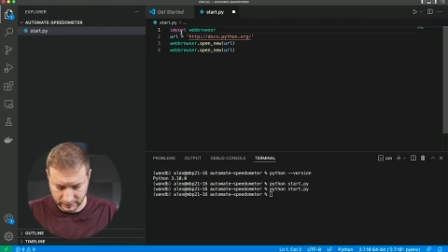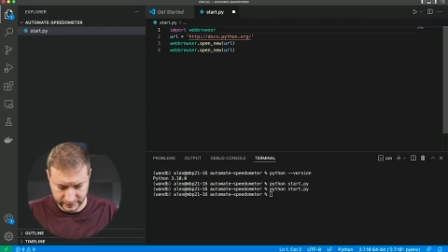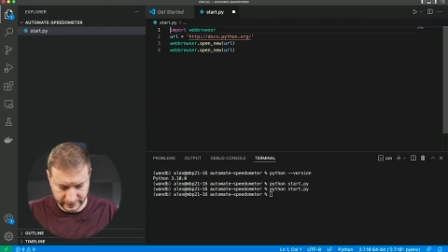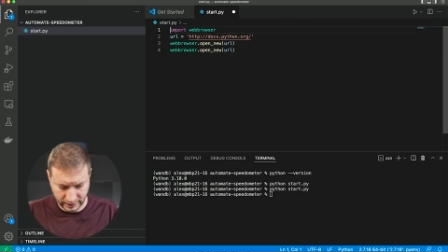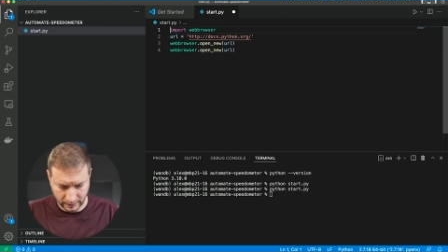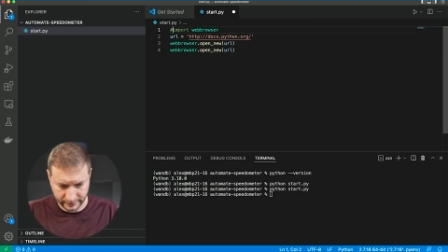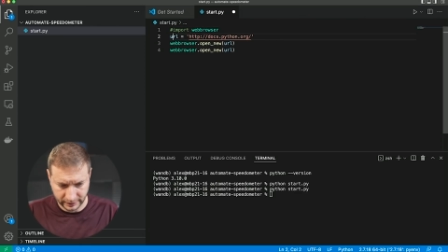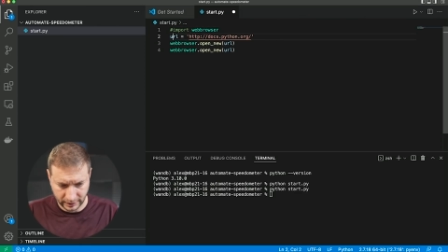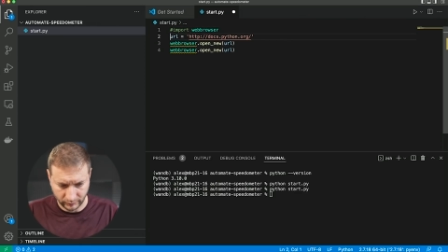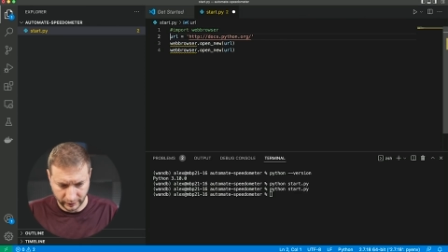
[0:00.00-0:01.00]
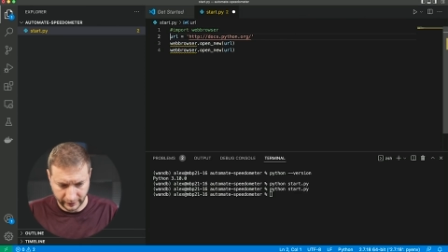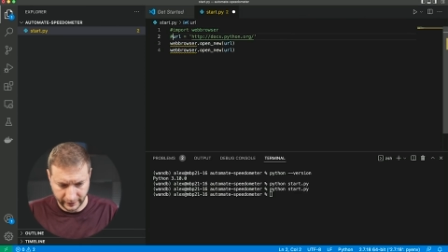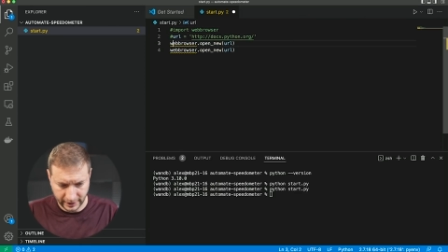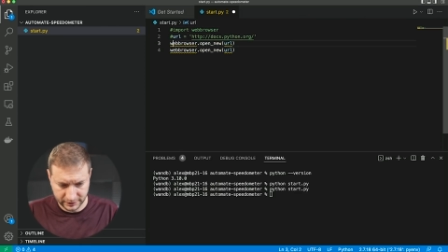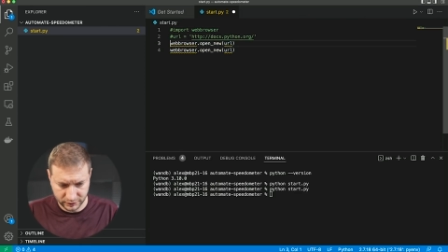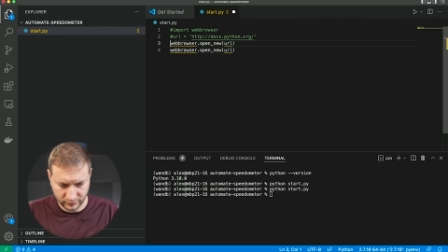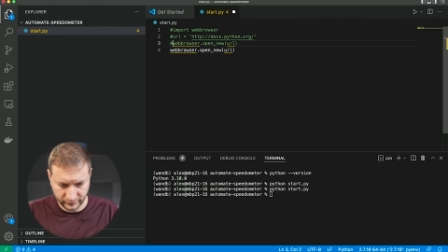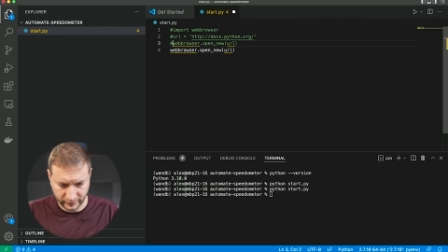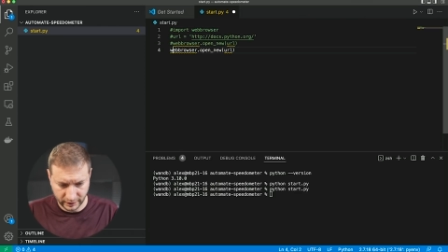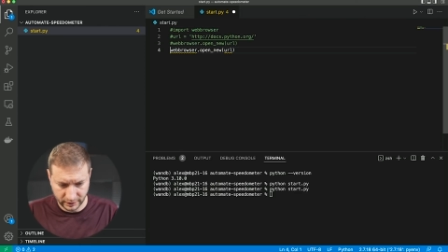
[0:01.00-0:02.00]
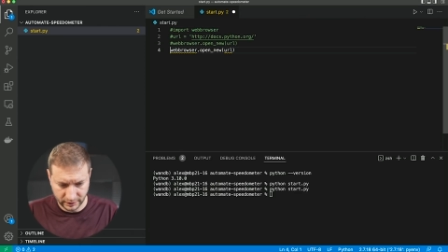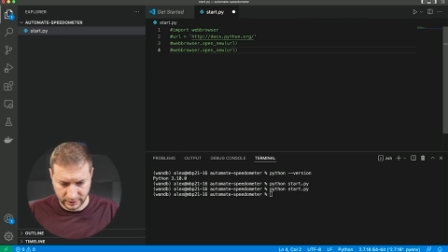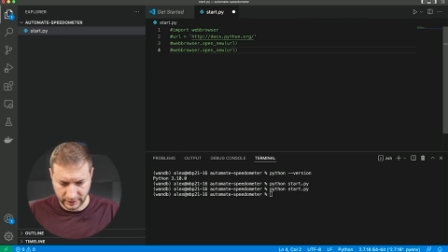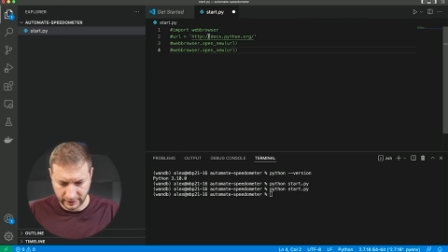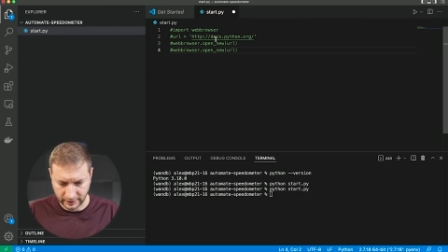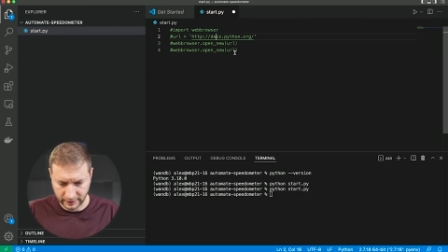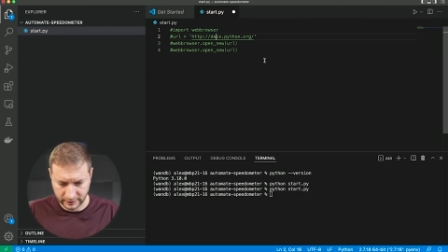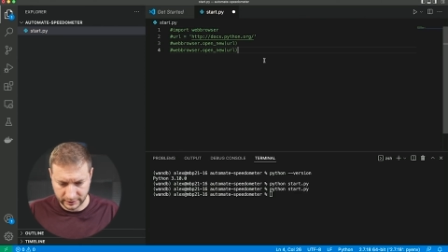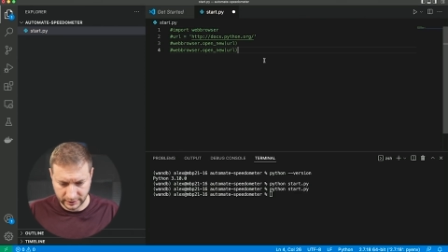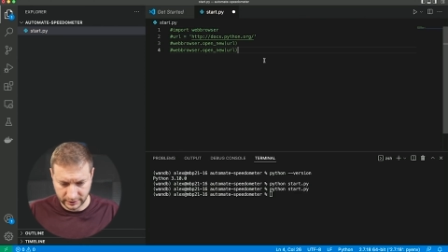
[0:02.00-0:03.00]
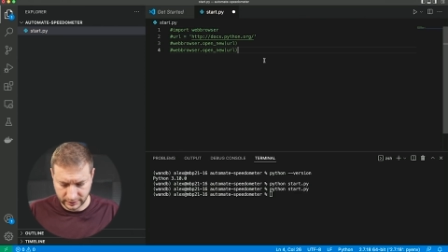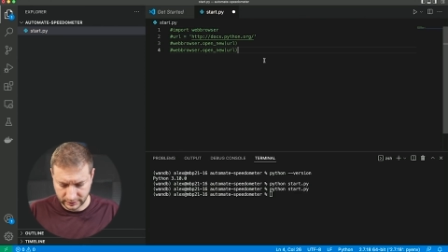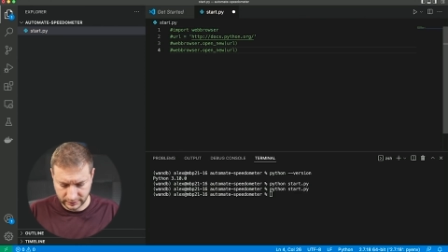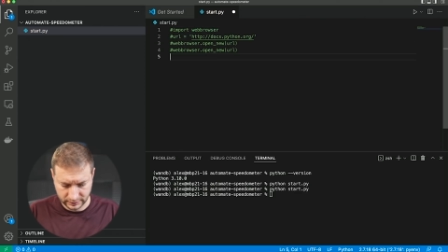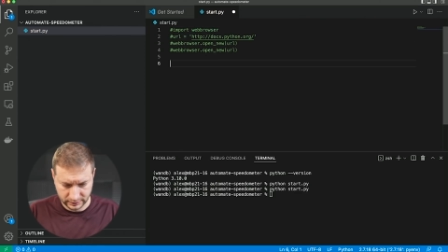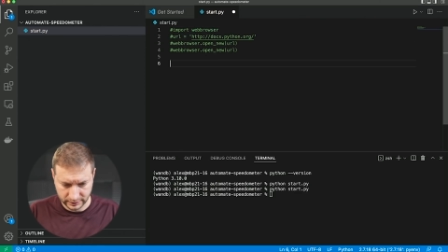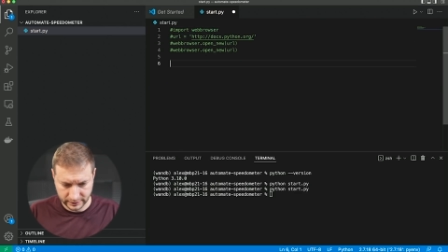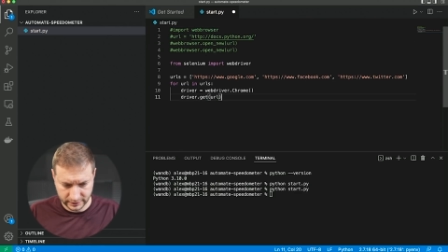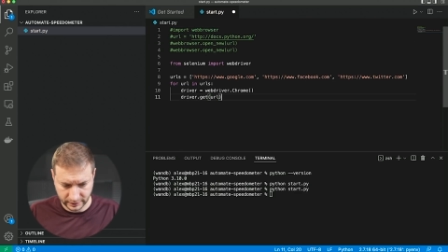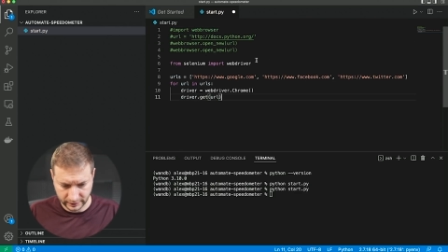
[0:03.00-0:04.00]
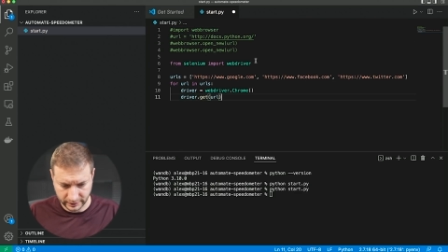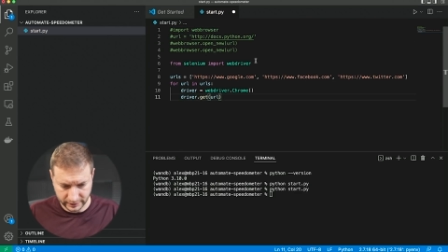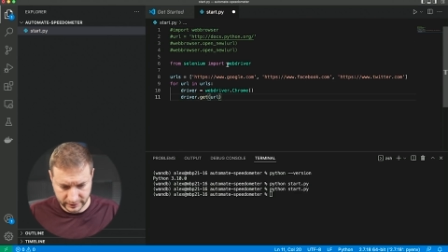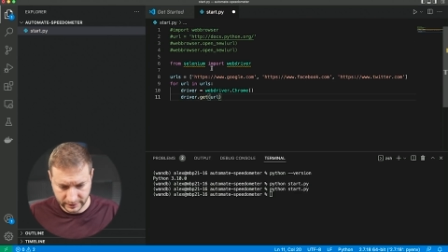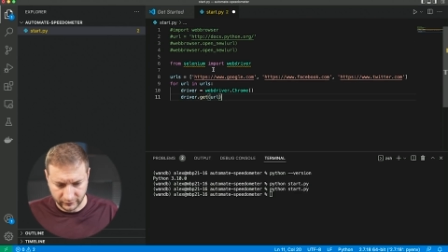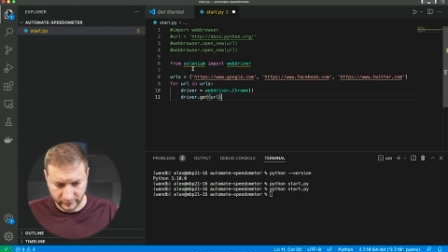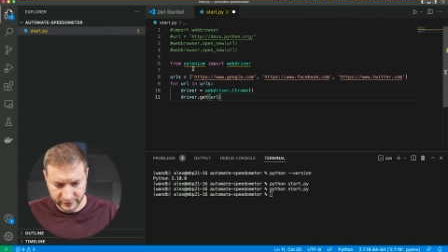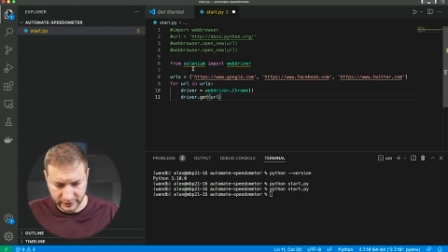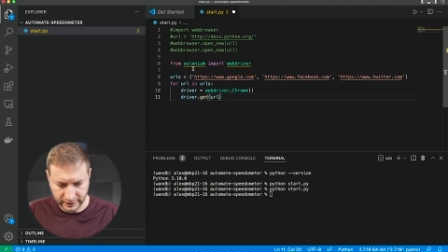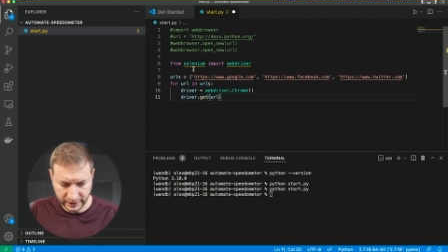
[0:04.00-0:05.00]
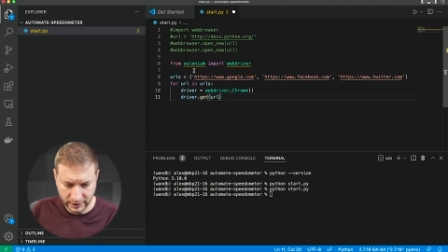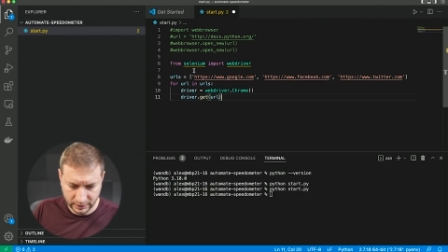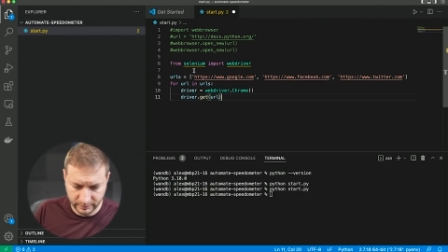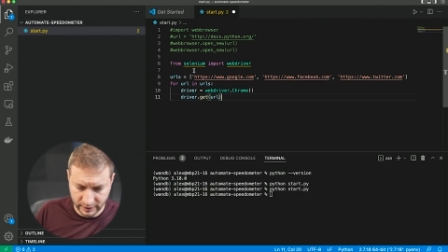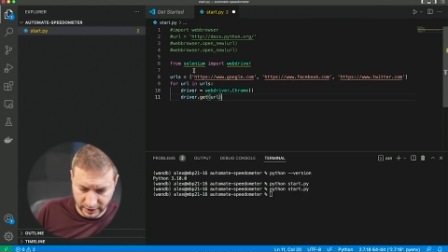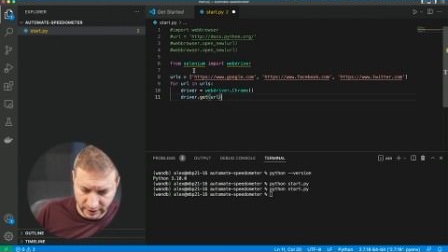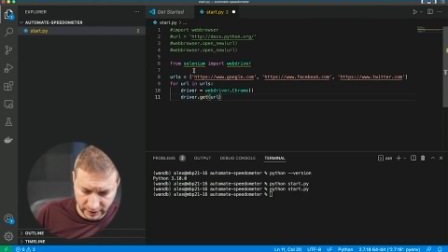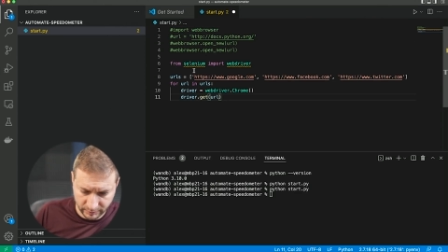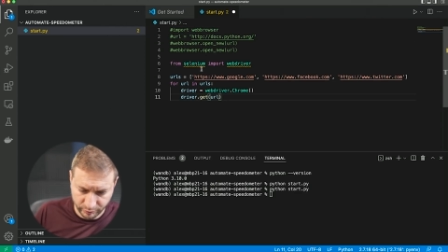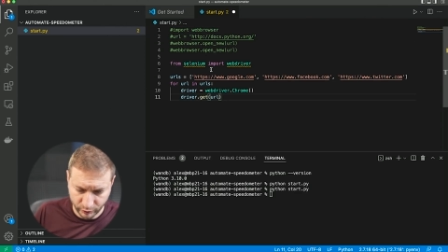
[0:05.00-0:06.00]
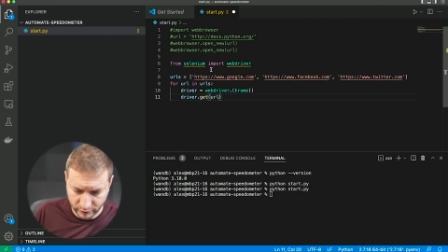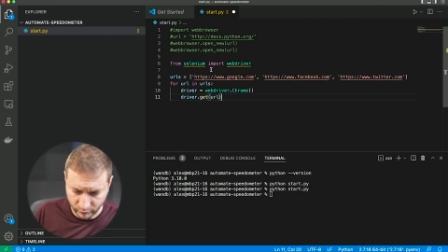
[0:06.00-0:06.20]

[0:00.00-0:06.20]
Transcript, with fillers: Let's comment out what I've had so far, and uh, let's start this. From Selenium, import